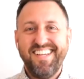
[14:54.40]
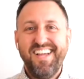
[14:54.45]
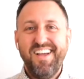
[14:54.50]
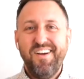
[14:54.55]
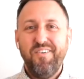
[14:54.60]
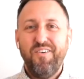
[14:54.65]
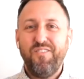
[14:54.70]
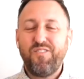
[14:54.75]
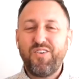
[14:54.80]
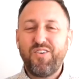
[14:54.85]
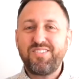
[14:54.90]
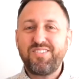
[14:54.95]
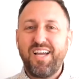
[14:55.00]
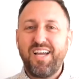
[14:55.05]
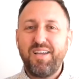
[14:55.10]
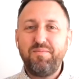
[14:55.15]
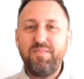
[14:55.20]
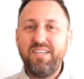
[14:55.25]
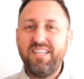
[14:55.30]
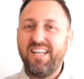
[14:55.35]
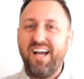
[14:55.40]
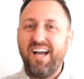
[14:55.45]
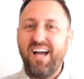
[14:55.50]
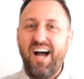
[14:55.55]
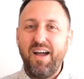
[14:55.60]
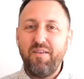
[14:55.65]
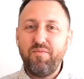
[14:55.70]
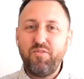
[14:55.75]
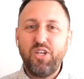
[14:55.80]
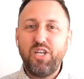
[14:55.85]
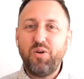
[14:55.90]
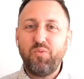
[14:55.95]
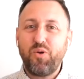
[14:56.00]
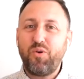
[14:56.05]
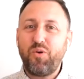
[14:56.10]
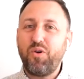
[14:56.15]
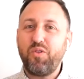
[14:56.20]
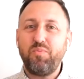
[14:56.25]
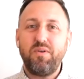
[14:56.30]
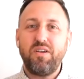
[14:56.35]
well, first, I mean, I'm going to
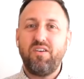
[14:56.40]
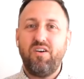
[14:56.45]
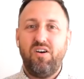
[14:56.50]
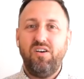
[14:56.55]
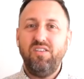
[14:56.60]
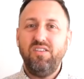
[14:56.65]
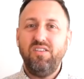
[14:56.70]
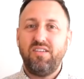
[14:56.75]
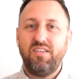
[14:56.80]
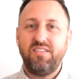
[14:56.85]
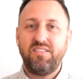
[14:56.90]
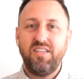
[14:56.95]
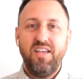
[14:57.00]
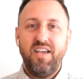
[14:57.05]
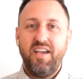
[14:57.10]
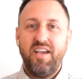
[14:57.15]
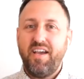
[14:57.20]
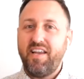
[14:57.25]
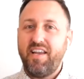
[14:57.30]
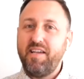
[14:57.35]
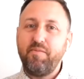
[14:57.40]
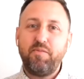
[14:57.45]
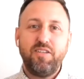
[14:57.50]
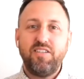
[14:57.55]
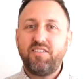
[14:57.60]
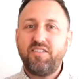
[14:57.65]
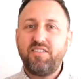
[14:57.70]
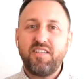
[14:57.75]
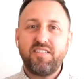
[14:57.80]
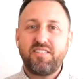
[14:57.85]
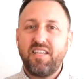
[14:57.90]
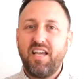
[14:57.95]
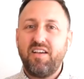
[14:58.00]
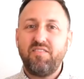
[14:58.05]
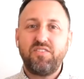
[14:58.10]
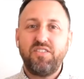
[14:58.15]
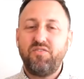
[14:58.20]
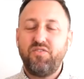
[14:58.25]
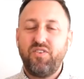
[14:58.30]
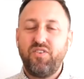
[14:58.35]
work with my colleagues and I'm going to take
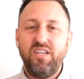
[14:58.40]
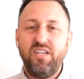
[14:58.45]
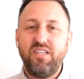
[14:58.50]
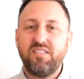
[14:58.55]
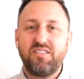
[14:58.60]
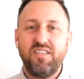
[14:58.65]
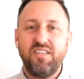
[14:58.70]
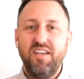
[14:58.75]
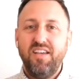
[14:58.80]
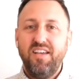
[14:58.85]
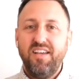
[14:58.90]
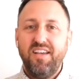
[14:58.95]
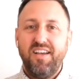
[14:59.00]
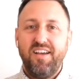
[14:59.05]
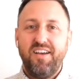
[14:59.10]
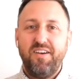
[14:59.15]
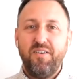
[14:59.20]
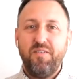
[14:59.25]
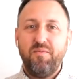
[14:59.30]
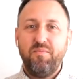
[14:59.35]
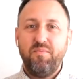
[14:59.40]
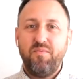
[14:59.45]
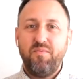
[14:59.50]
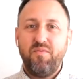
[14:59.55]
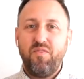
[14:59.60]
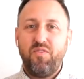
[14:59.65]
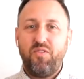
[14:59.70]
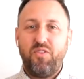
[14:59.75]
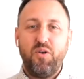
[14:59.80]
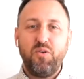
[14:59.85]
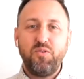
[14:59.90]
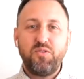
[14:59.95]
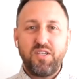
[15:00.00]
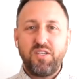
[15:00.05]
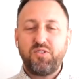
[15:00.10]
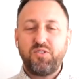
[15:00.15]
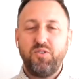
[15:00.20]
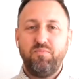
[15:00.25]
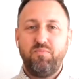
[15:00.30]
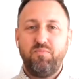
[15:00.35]
staff's advice. Um, those
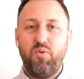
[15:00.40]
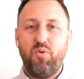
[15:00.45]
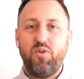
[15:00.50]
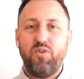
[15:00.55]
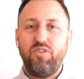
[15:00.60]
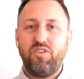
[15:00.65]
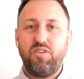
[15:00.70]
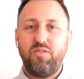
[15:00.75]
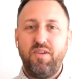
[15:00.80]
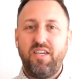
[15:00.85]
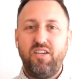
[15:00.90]
things are important to making